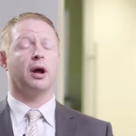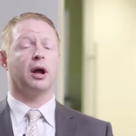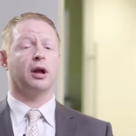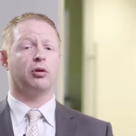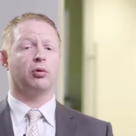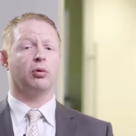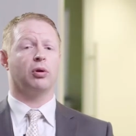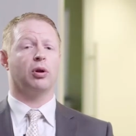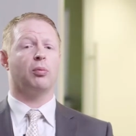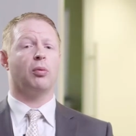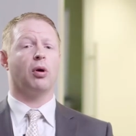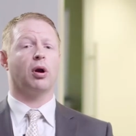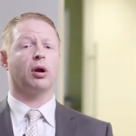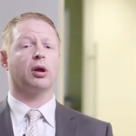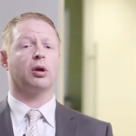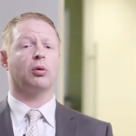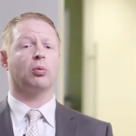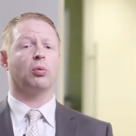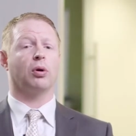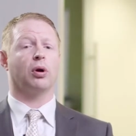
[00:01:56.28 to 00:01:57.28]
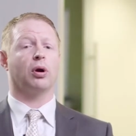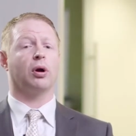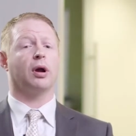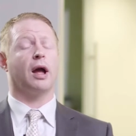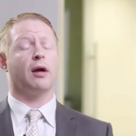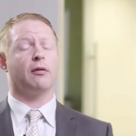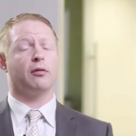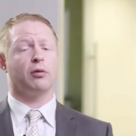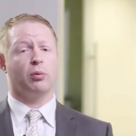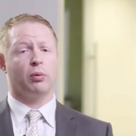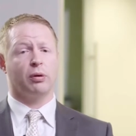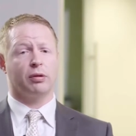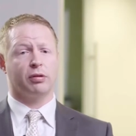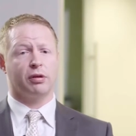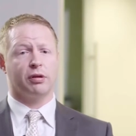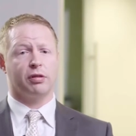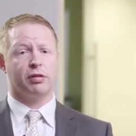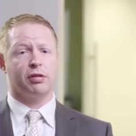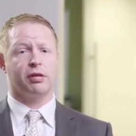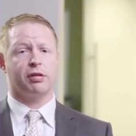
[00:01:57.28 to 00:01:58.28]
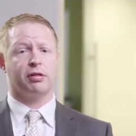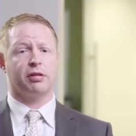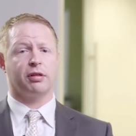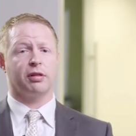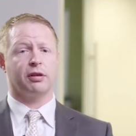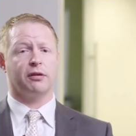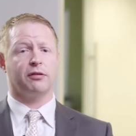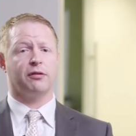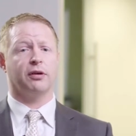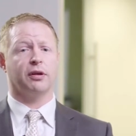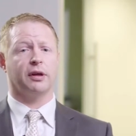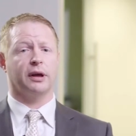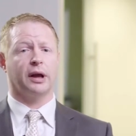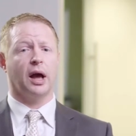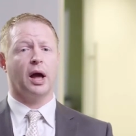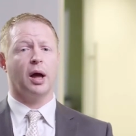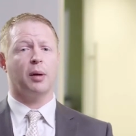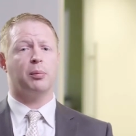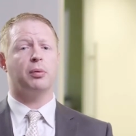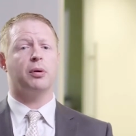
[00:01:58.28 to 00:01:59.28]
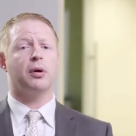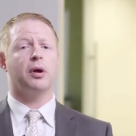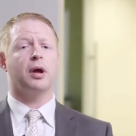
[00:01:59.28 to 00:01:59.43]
and you're in a market where everyone's consistently filling up,